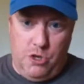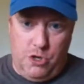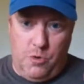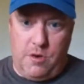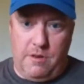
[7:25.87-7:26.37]

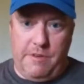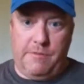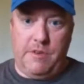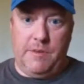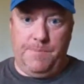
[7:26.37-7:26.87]

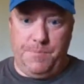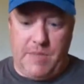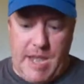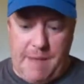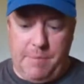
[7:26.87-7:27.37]
250
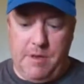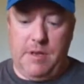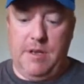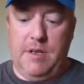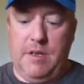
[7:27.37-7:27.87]
cap
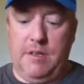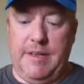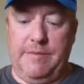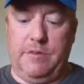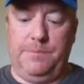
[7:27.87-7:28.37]

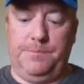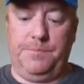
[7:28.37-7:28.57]
level.